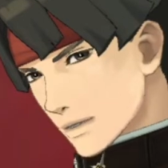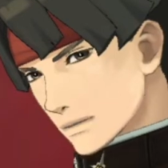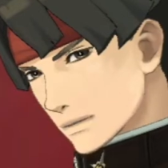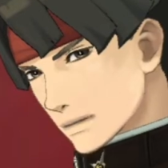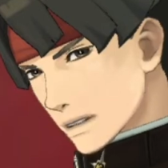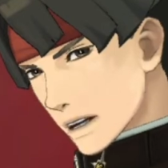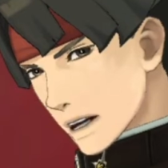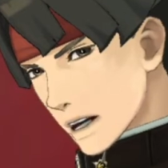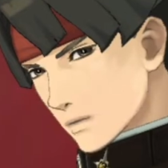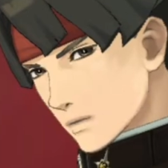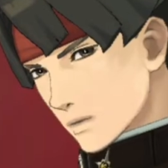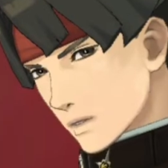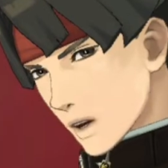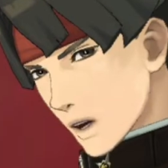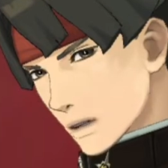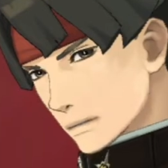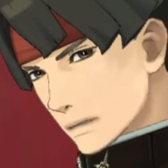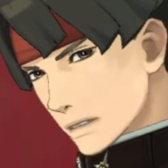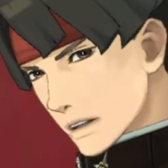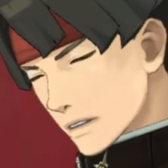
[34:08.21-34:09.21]
them.
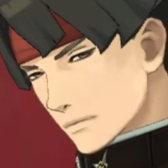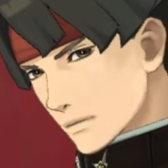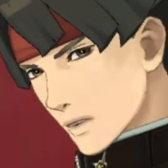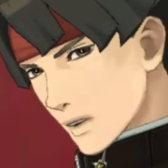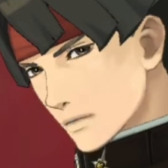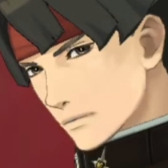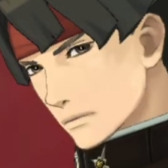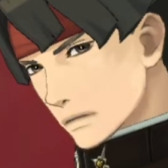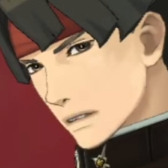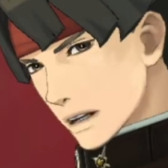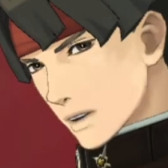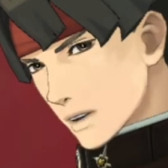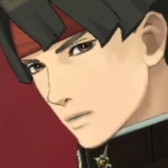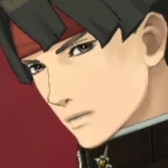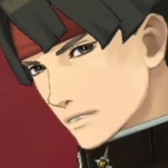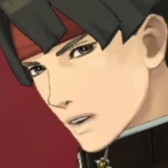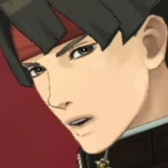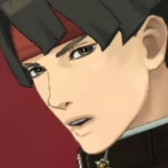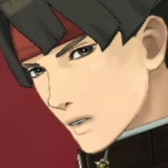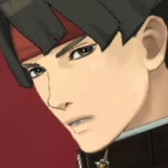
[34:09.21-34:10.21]
He obviously targets
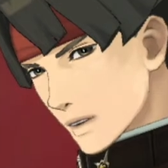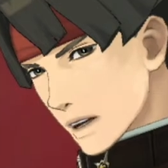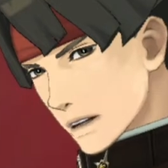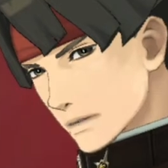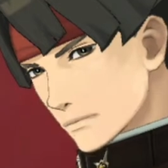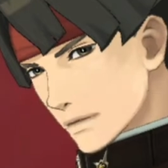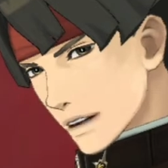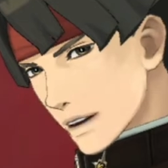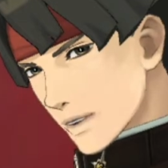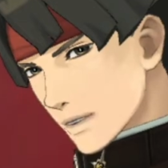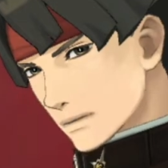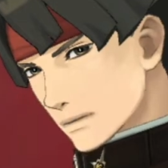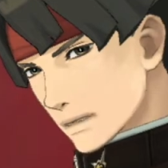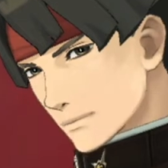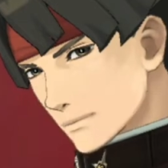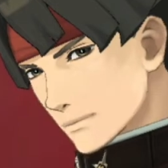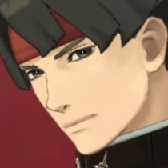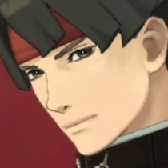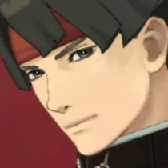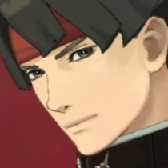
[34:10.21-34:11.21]
La Carnival because of
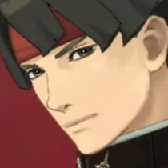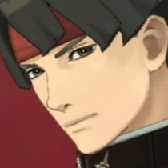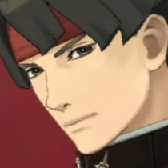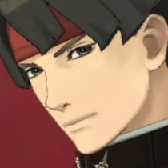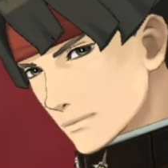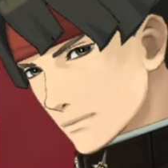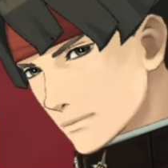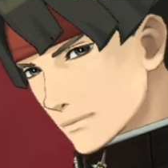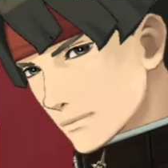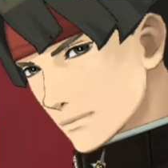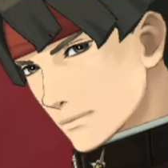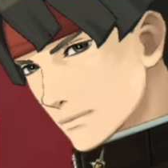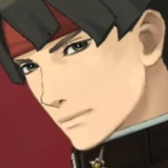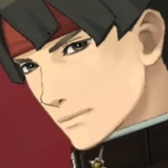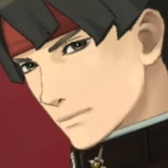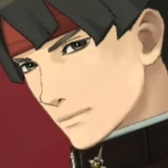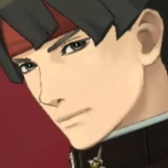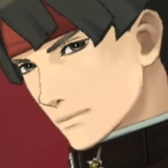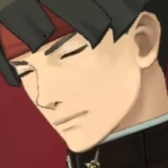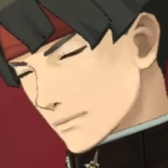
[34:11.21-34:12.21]
its high-class
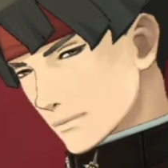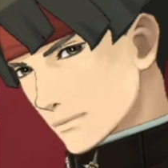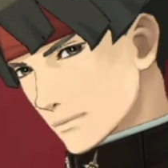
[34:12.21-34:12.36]
restaurant